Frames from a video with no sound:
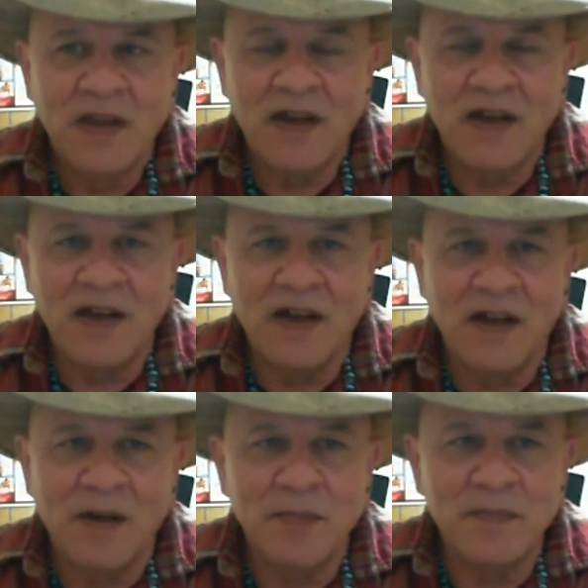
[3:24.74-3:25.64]

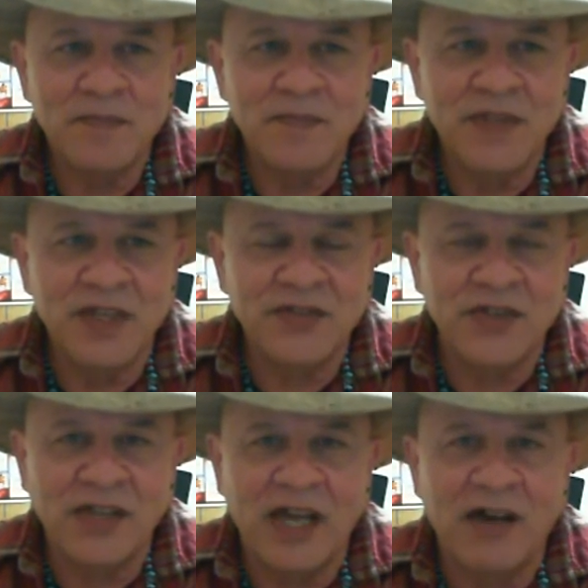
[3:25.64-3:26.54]
Um, this
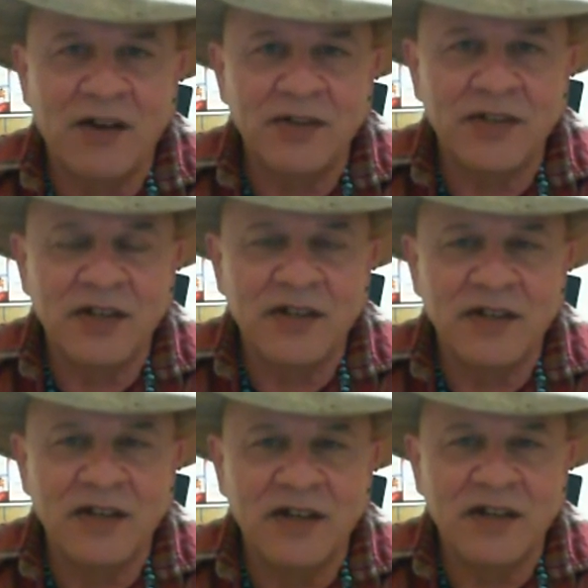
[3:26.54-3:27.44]
allowed
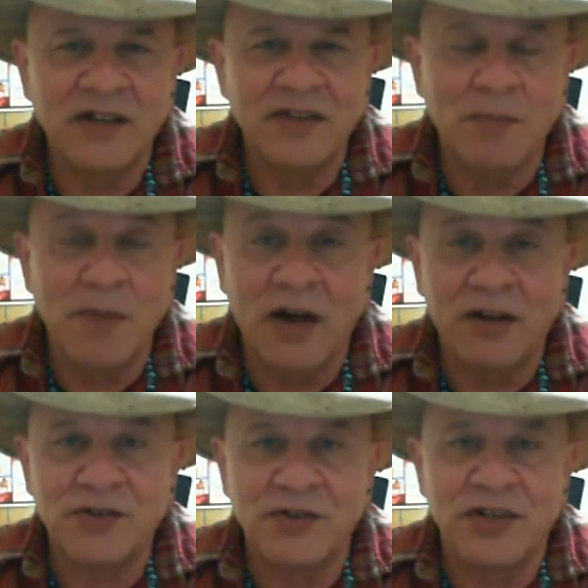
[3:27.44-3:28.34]
uh, the
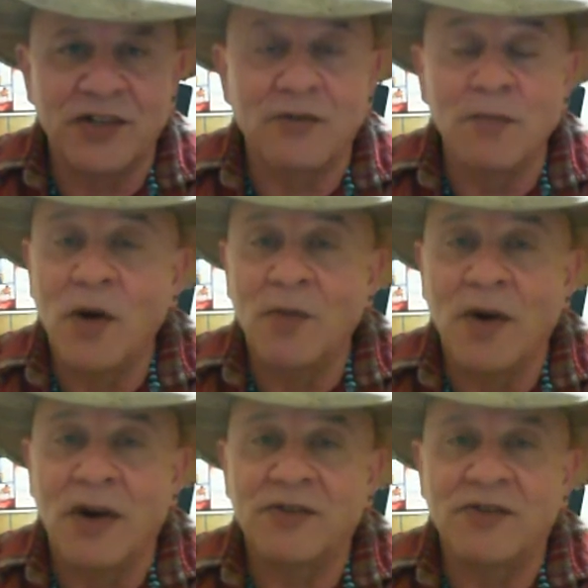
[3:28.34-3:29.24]
monitoring, the remote
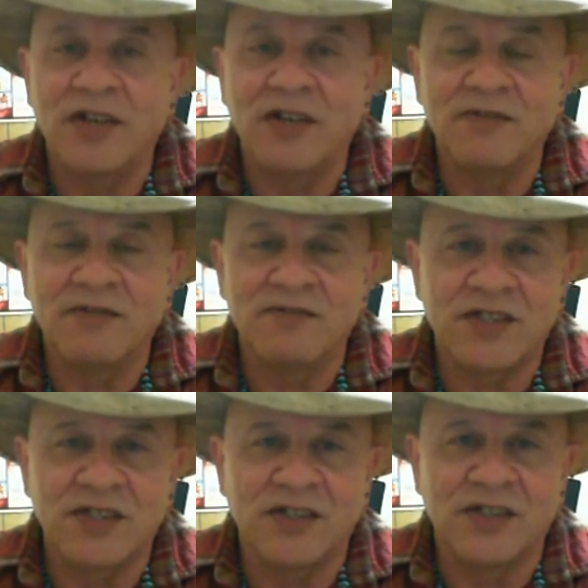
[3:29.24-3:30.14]
monitoring of the
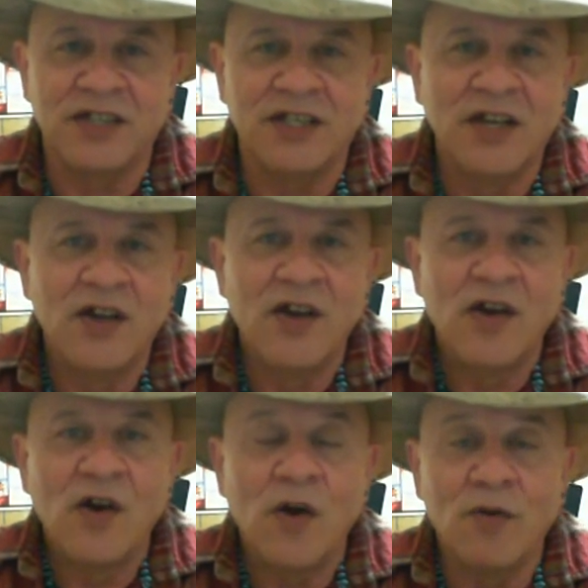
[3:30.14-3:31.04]
facility
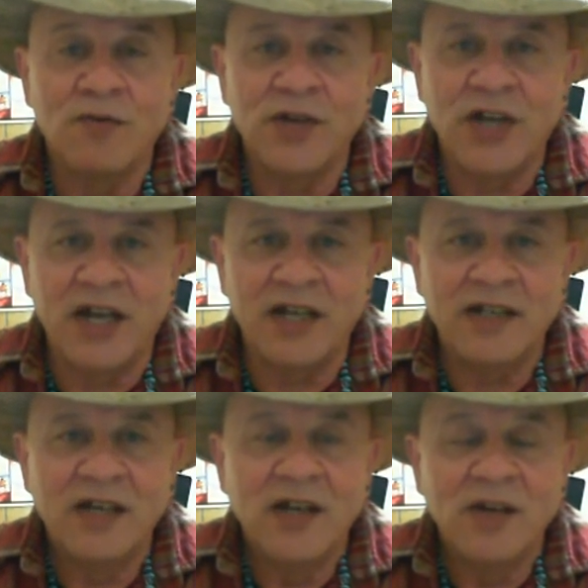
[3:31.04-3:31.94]
overnight.
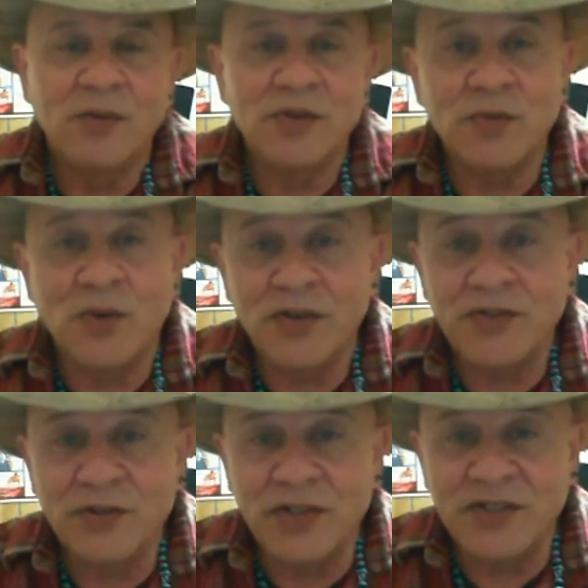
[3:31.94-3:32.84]
What you
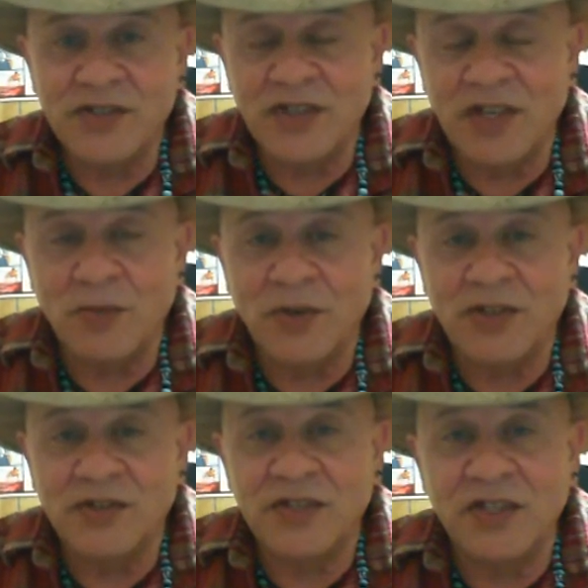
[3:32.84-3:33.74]
also didn't see
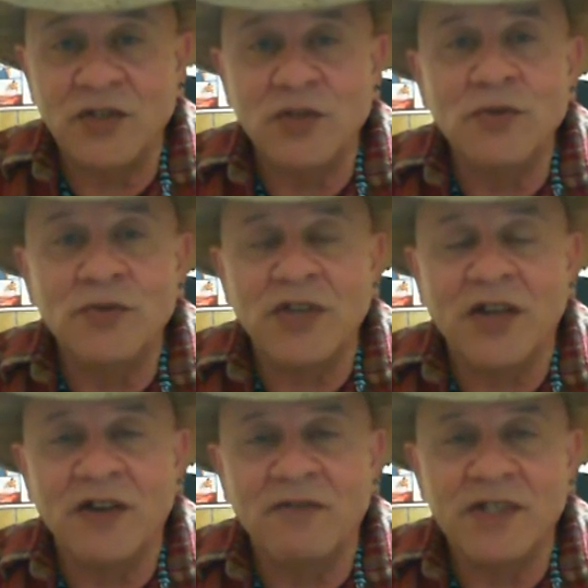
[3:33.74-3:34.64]
was the use
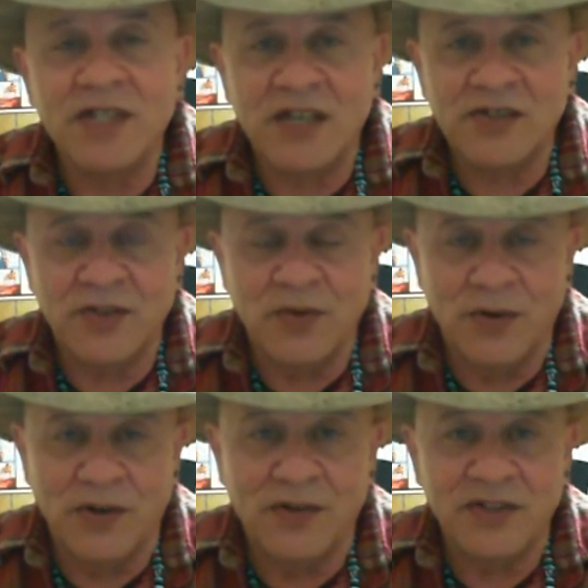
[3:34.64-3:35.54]
of the Tesla
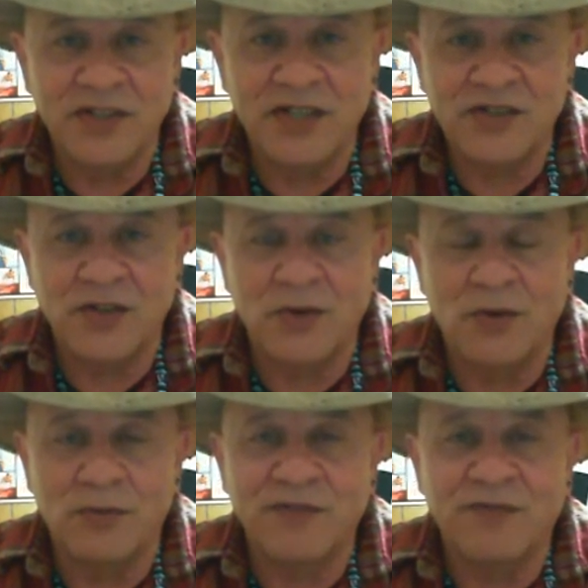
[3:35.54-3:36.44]
coil. The Tesla
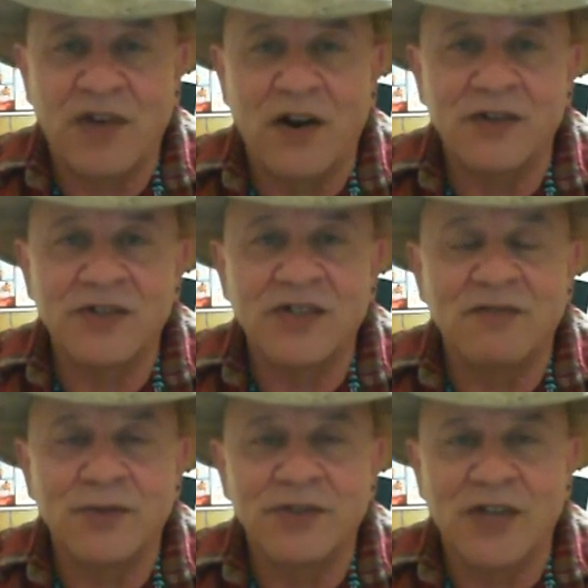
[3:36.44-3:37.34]
coil was fired
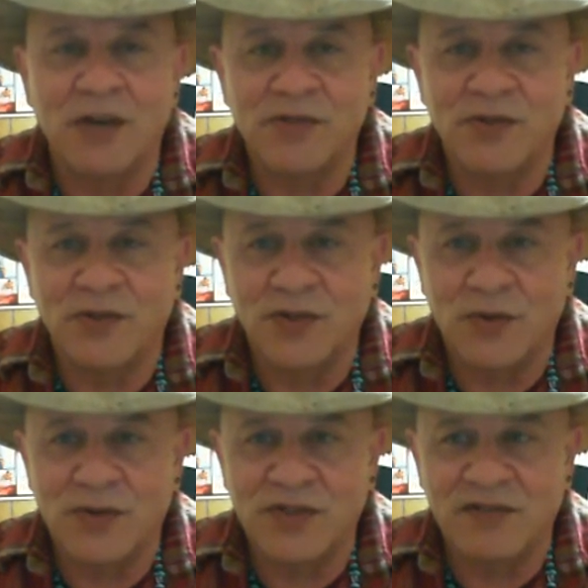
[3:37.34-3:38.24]
several times during the
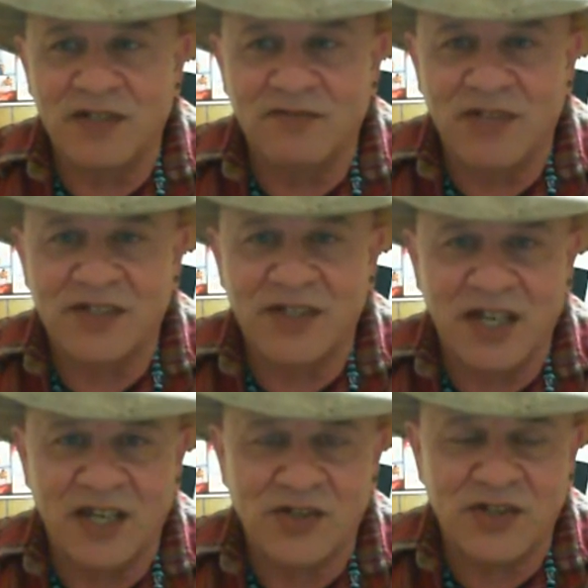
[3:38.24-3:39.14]
course of the
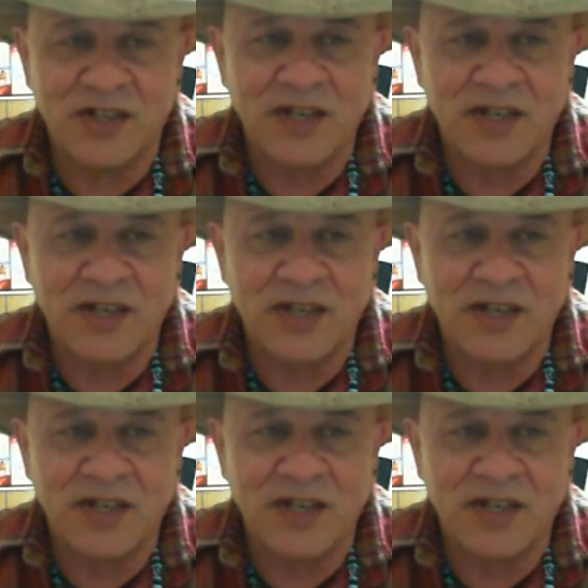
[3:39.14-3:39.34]
investigation,